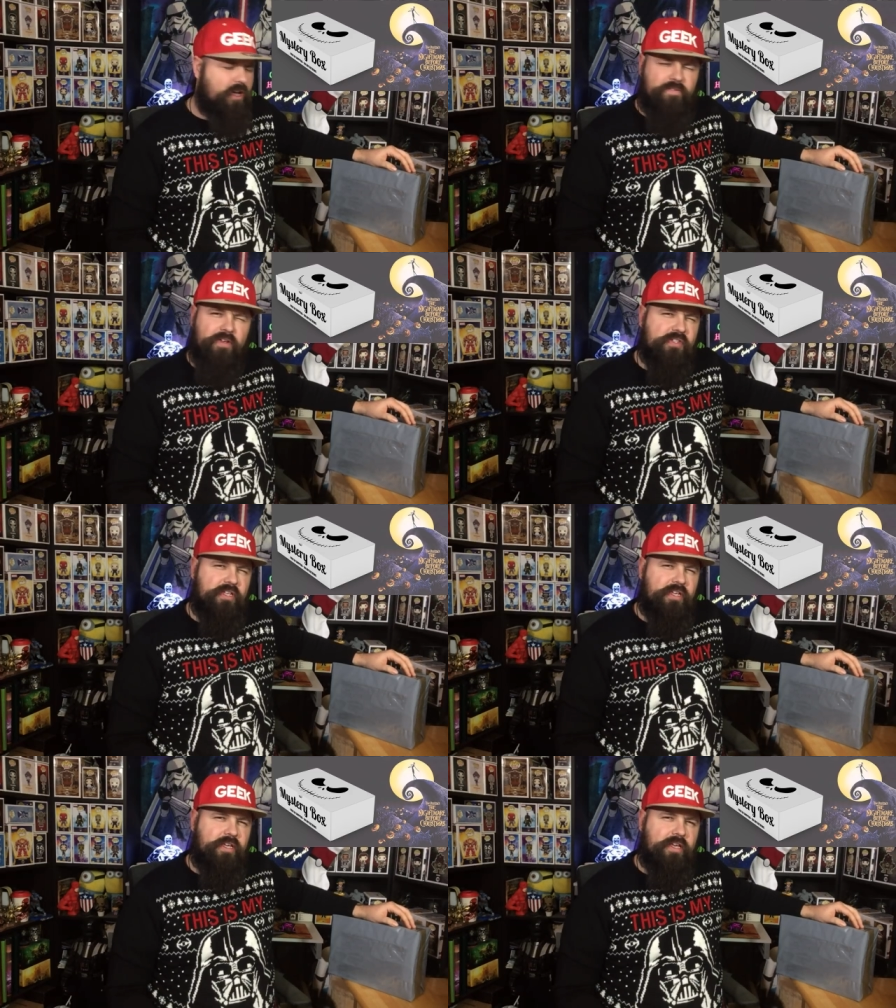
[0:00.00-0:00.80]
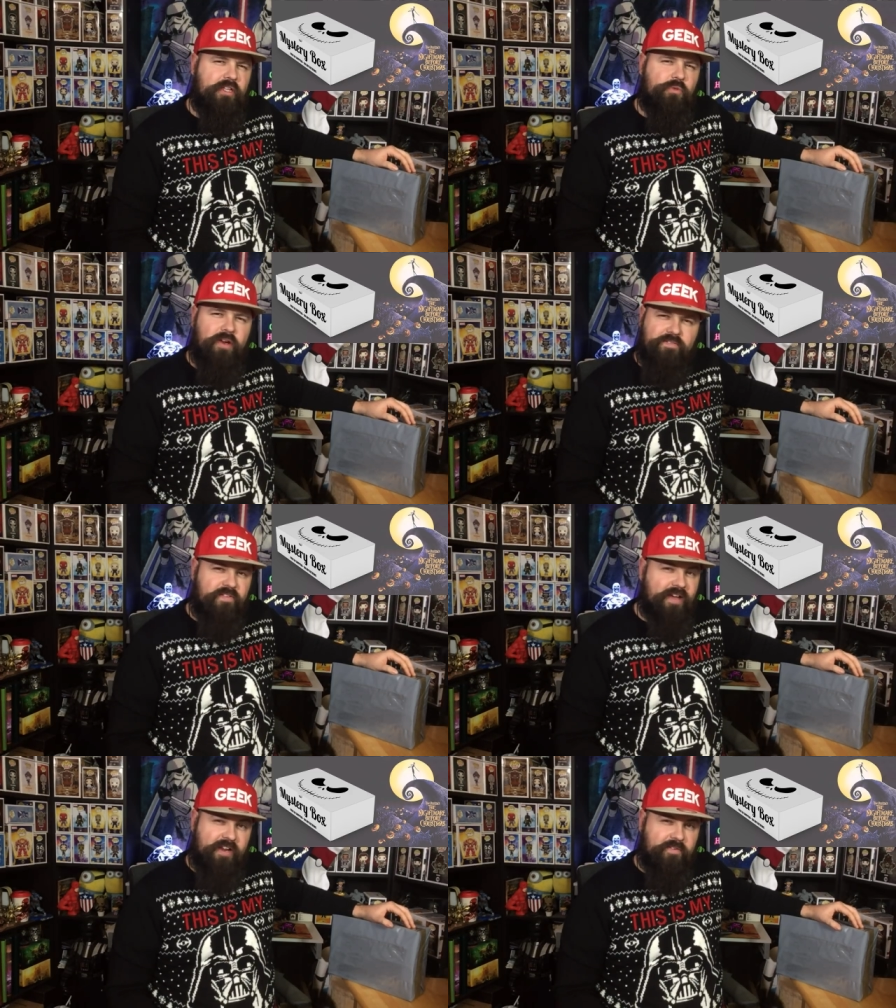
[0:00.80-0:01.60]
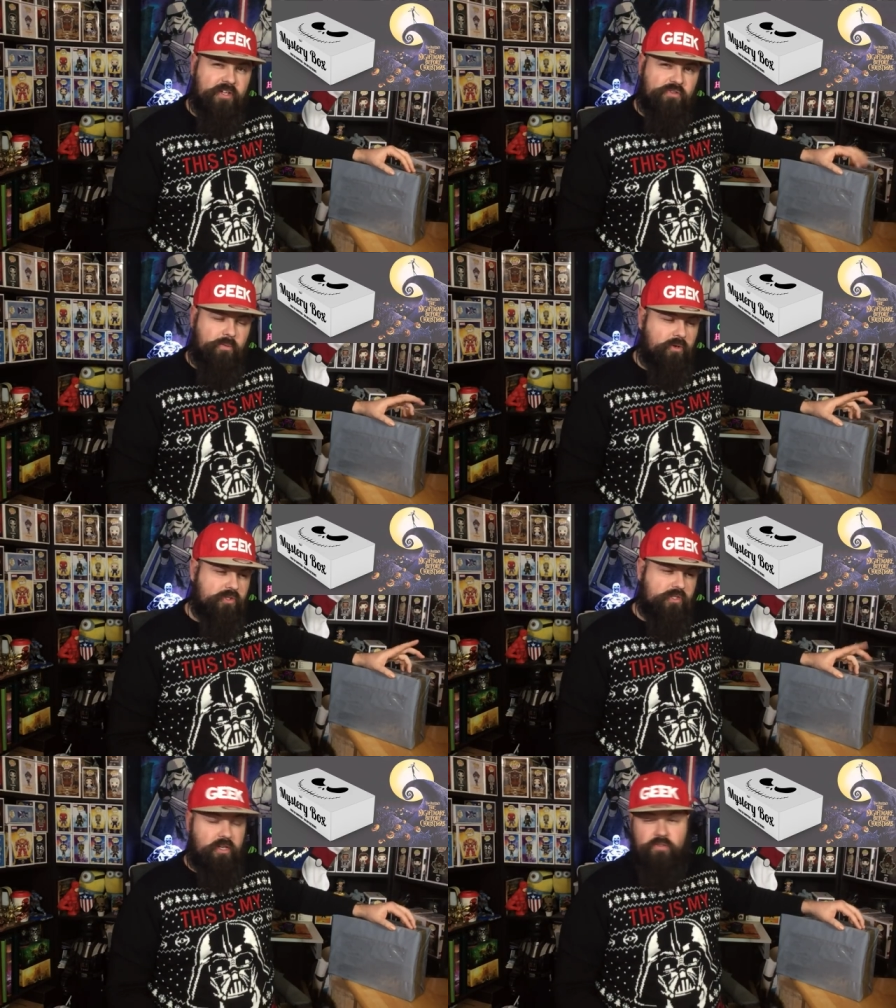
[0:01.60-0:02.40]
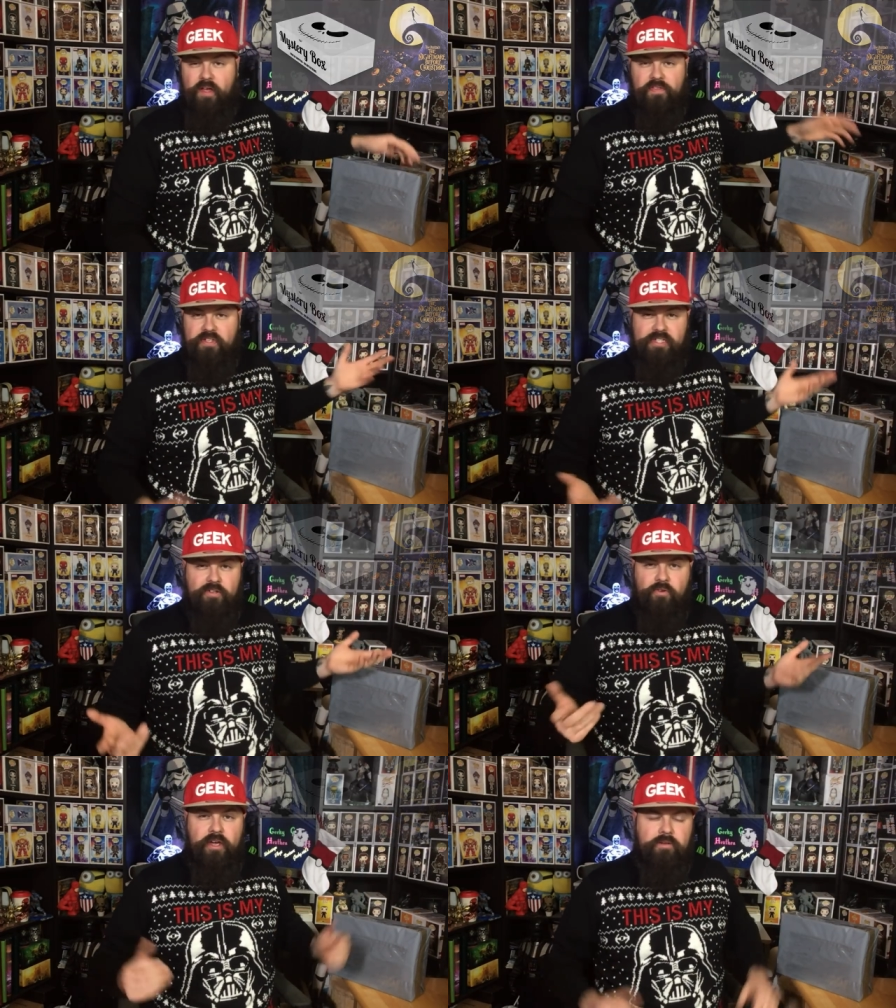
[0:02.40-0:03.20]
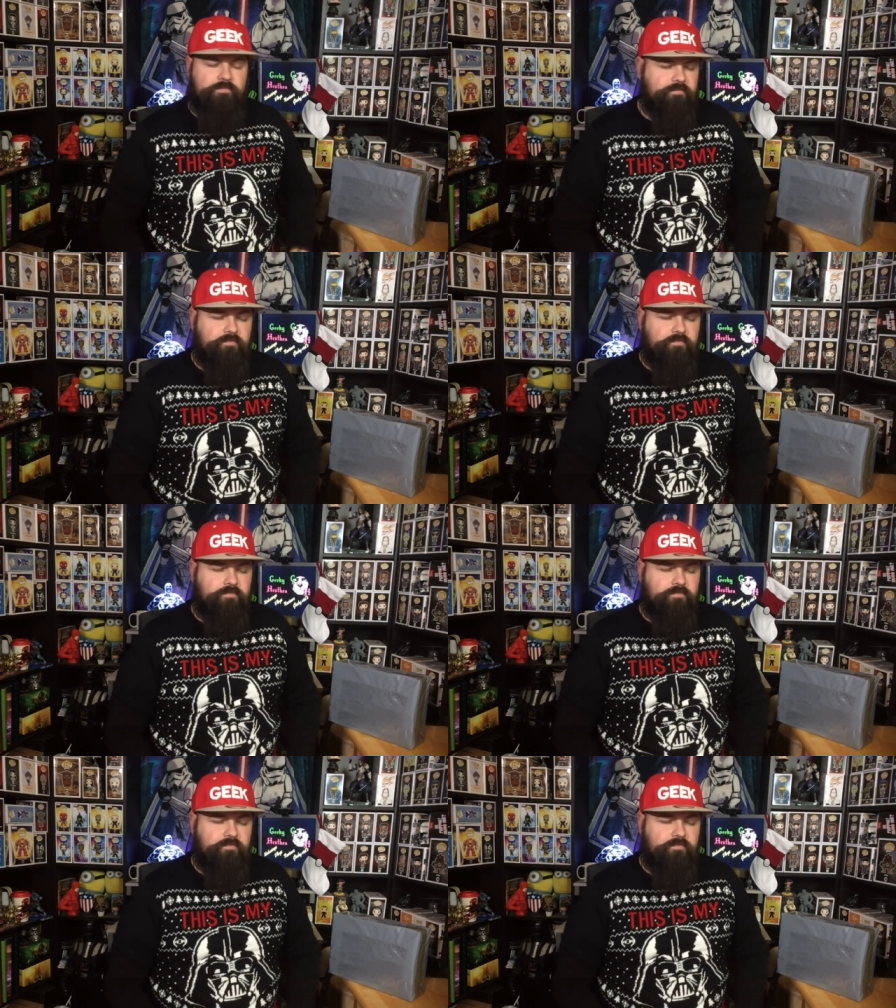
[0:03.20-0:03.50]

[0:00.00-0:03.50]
I think it's the 25th anniversary box, and I was like, this sounds great.